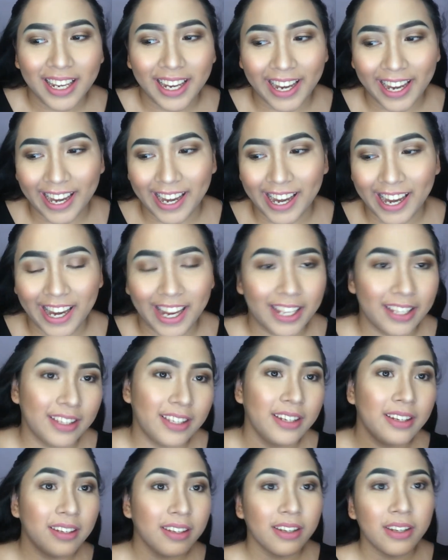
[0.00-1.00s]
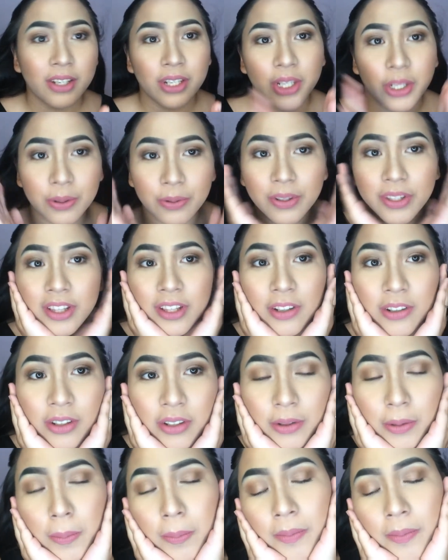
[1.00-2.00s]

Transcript: and you would look